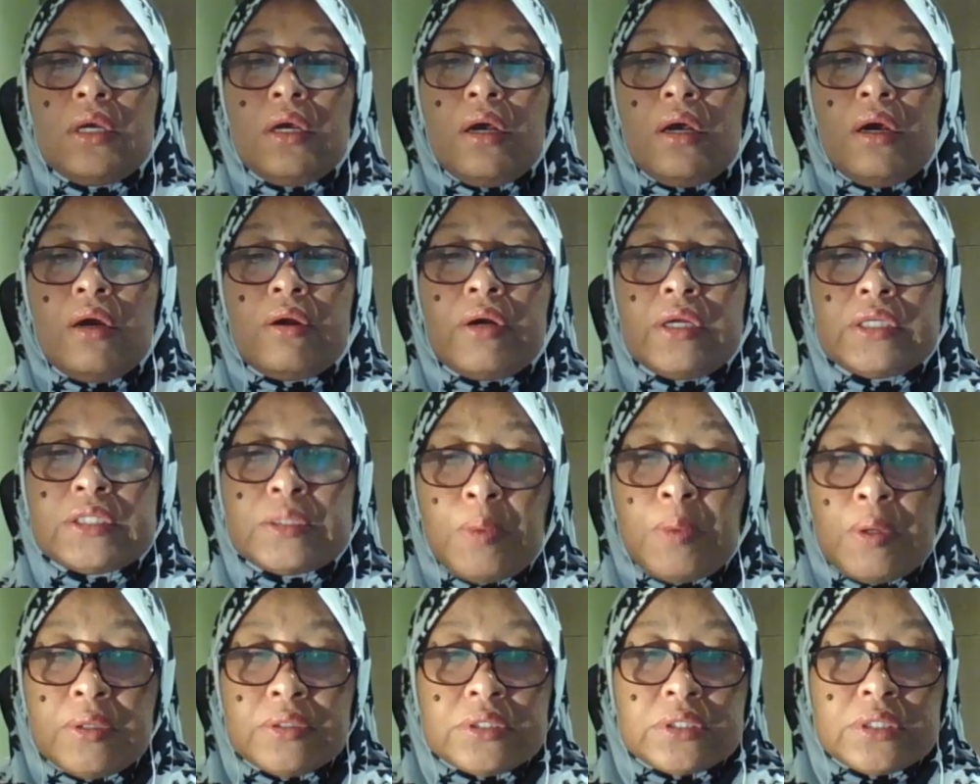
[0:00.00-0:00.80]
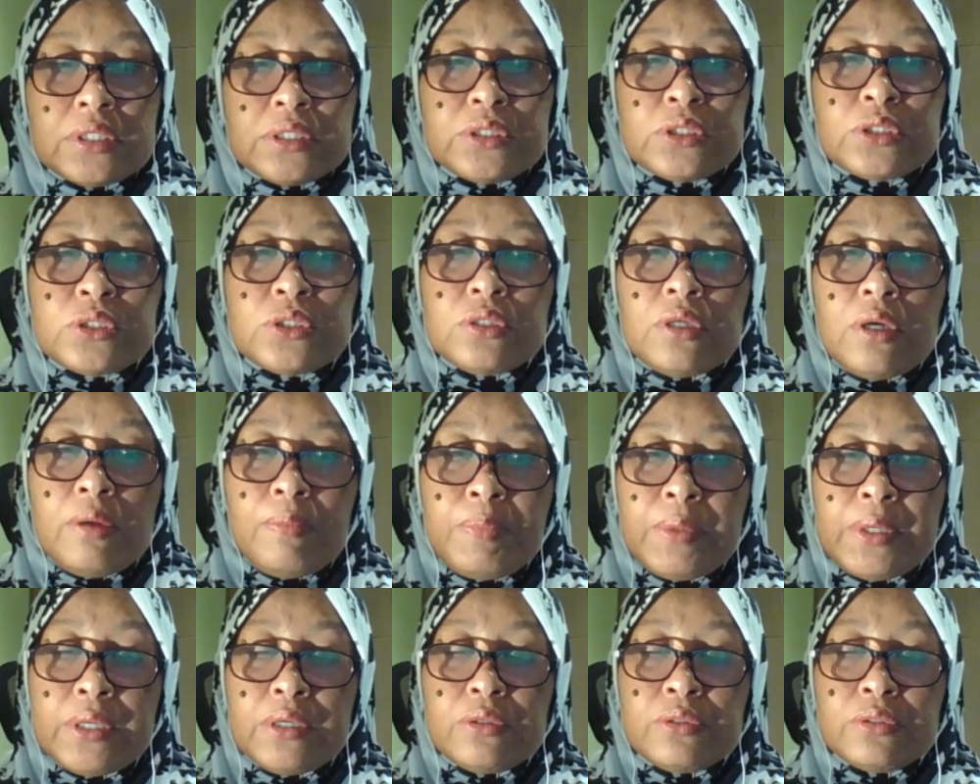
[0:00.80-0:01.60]
Responses to
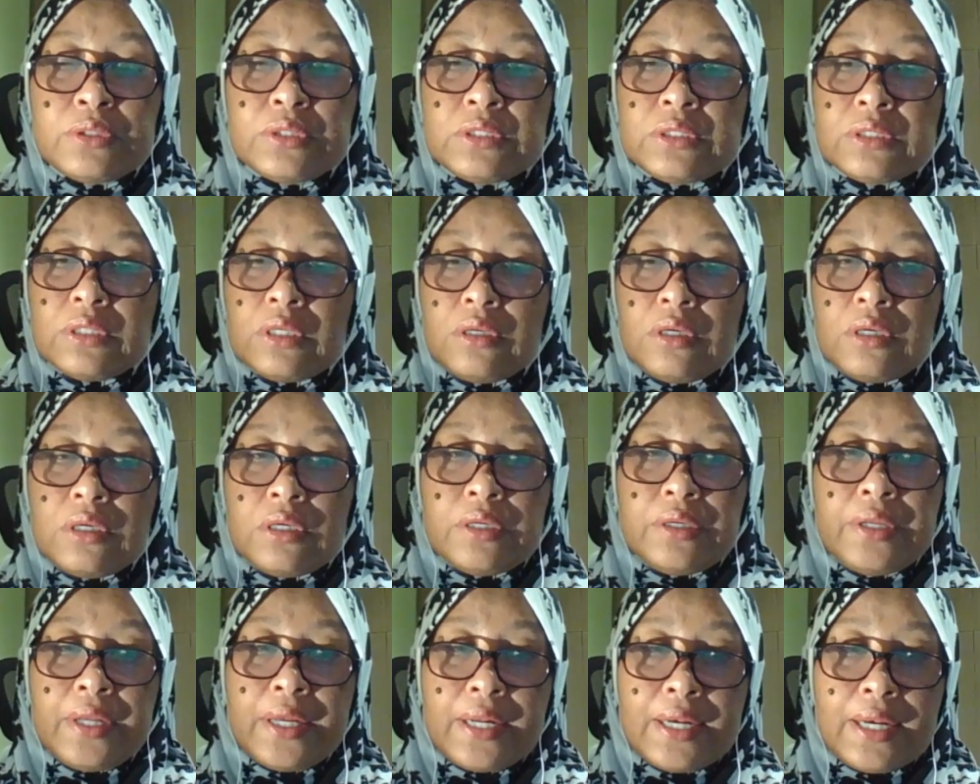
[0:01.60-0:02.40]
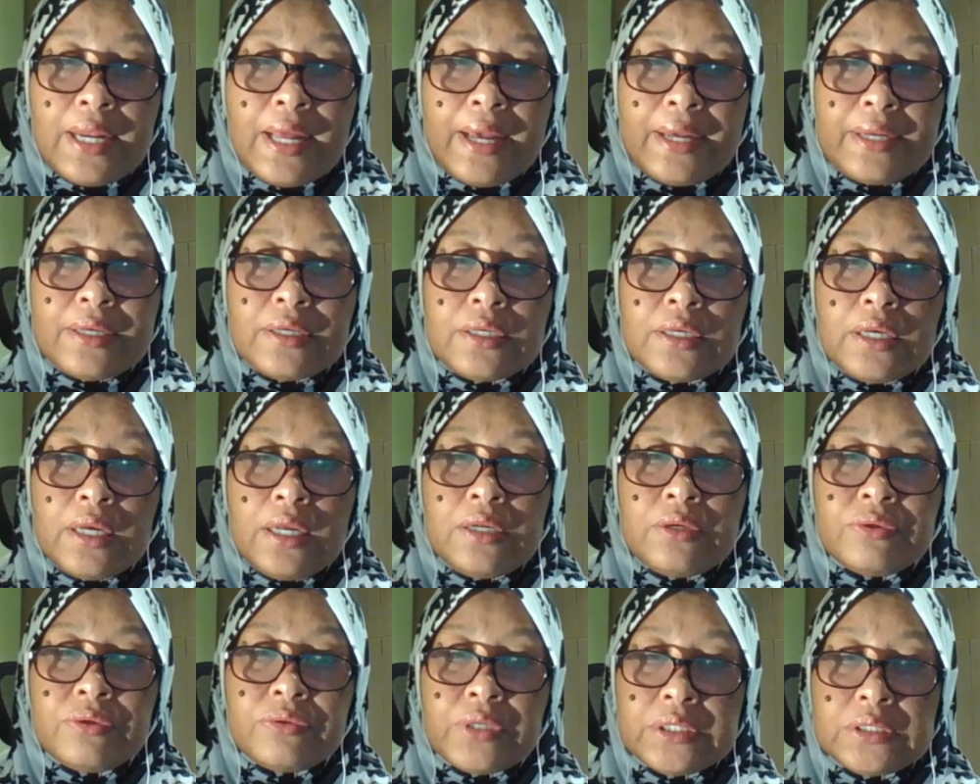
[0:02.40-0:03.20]
abuse, neglect,
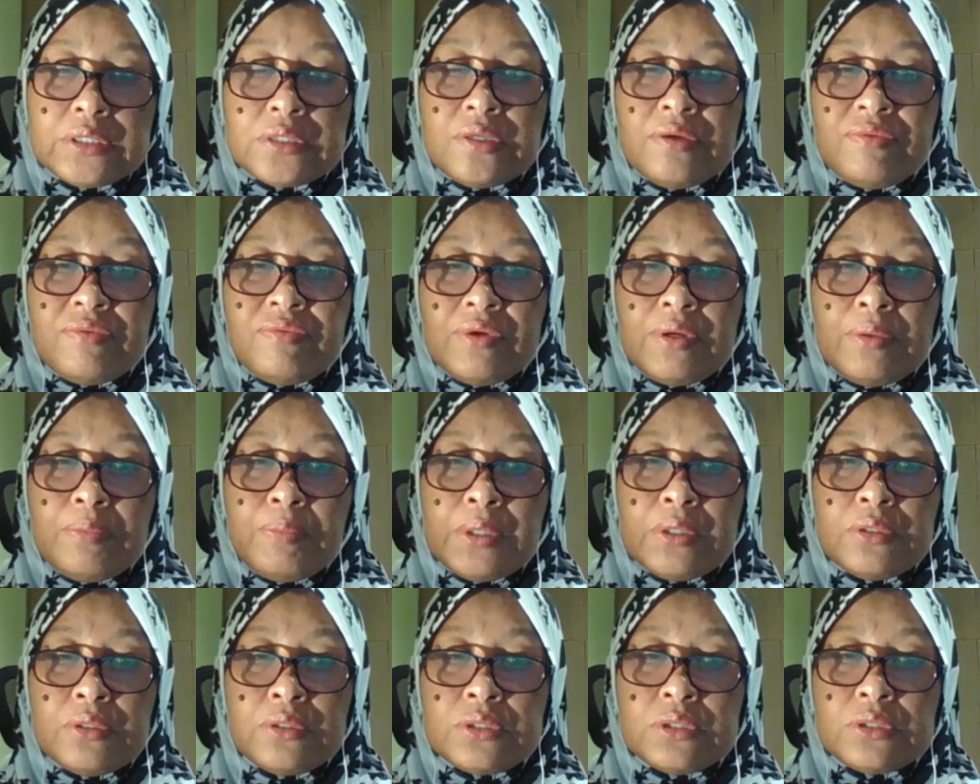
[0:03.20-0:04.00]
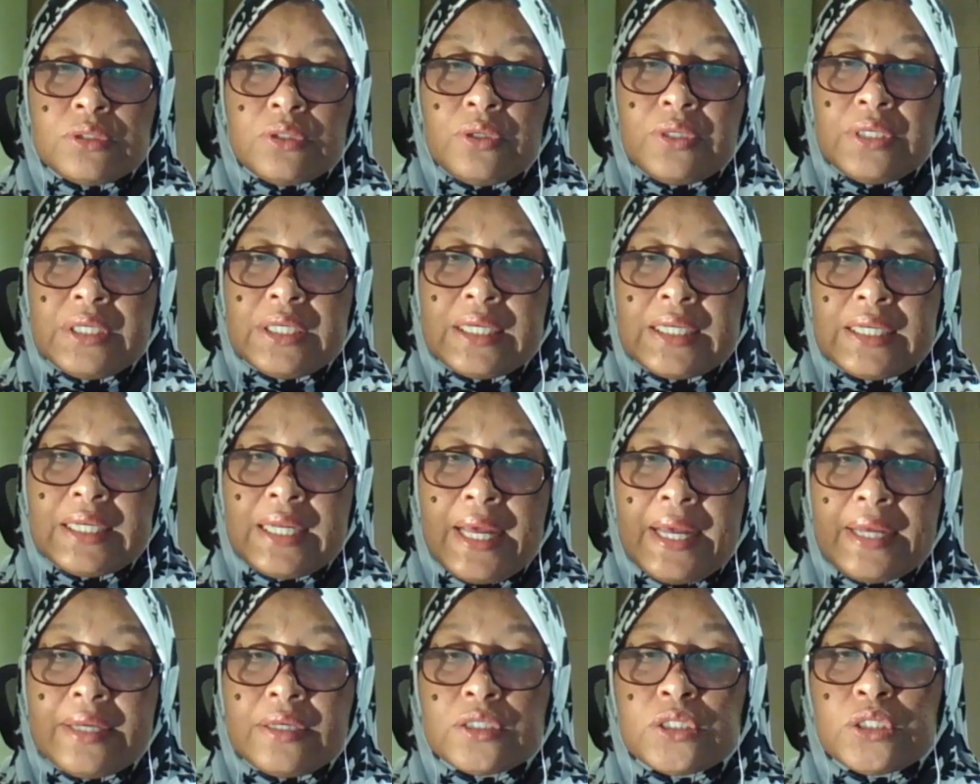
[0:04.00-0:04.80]
and risk of abuse or
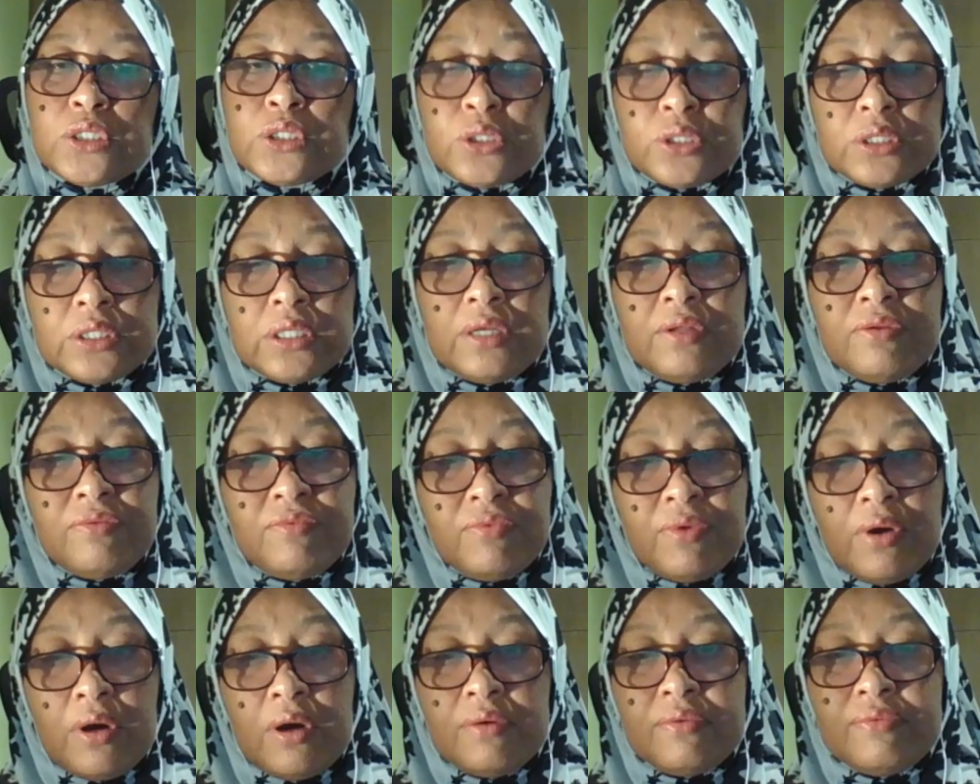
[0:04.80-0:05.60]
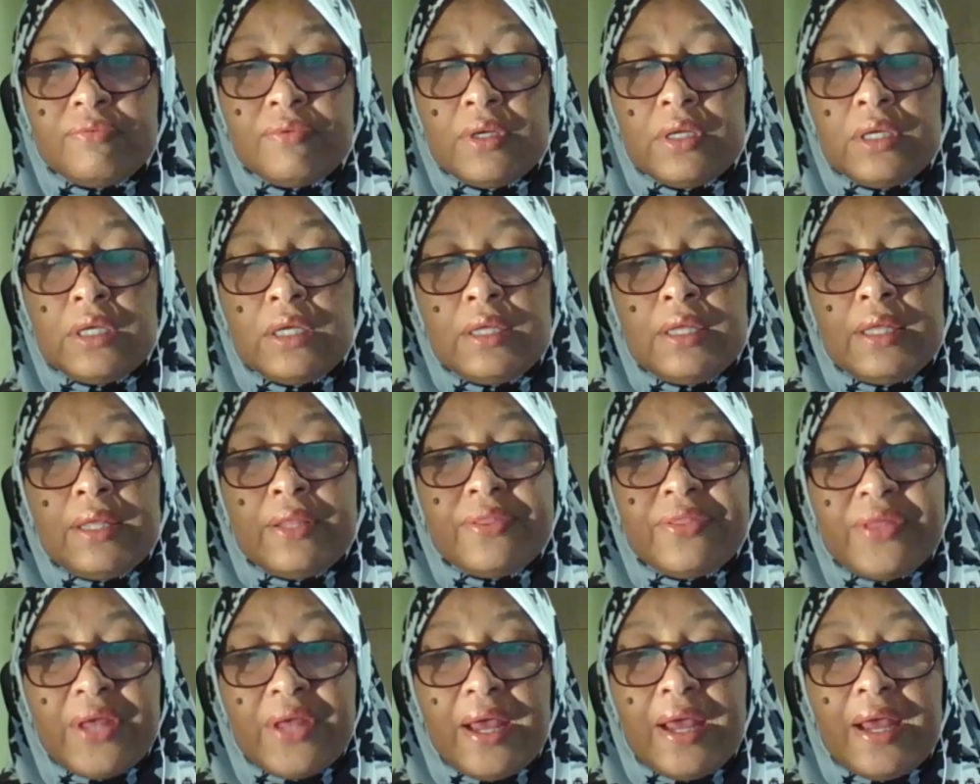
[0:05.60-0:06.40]
neglect should involve
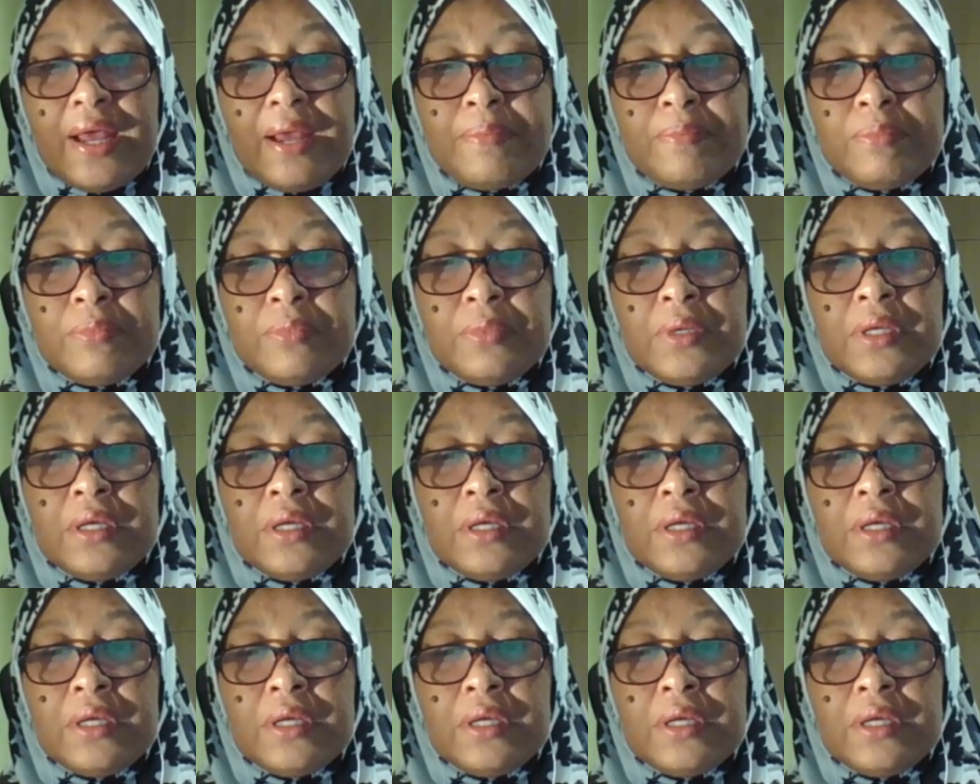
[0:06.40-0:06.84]
them,